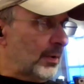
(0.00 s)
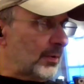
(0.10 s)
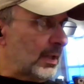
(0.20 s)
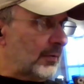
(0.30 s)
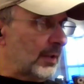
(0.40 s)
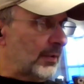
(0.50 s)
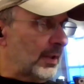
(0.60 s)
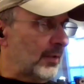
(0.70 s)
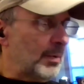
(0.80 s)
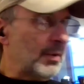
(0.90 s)
I have the safe
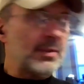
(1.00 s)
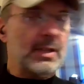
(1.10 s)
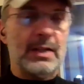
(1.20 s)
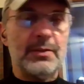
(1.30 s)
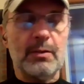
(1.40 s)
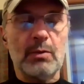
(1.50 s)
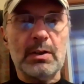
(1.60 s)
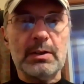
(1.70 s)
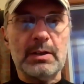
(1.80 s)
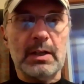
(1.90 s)
pulse that has the wrong
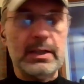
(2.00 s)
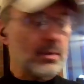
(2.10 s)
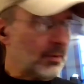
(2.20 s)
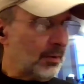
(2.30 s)
diodes.